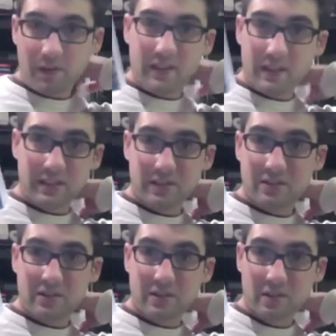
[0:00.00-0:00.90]
this is
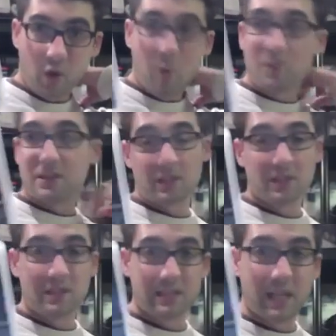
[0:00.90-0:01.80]
almost as good
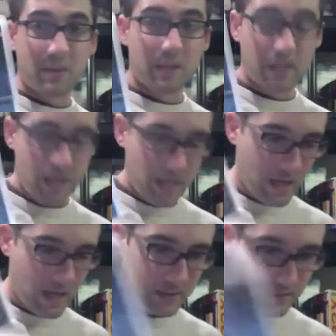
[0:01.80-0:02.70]
as that one.
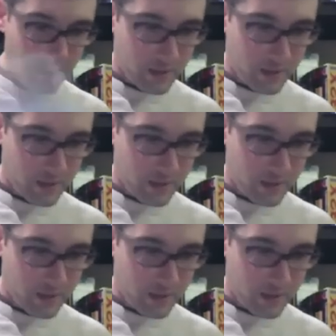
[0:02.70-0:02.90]
It's very